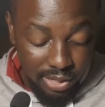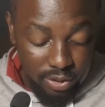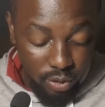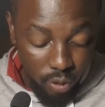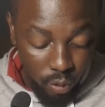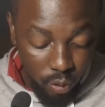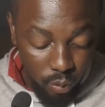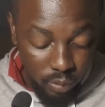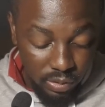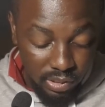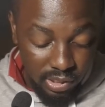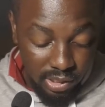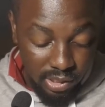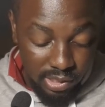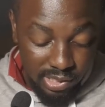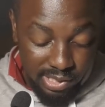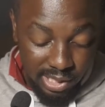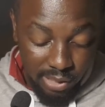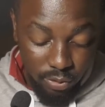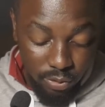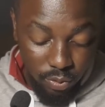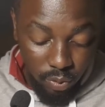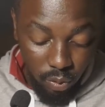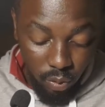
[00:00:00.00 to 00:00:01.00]
nose,
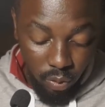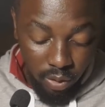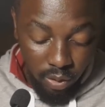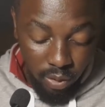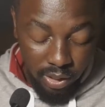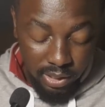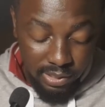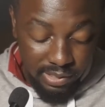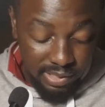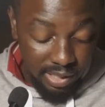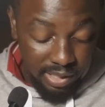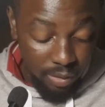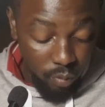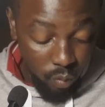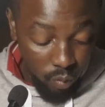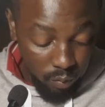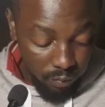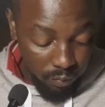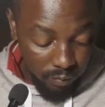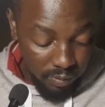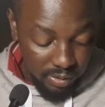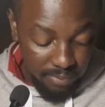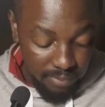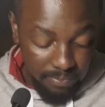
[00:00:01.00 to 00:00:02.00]
sexual organs, and
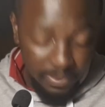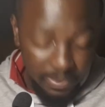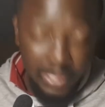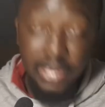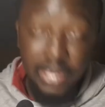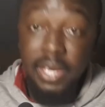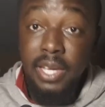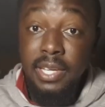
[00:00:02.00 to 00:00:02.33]
hooves.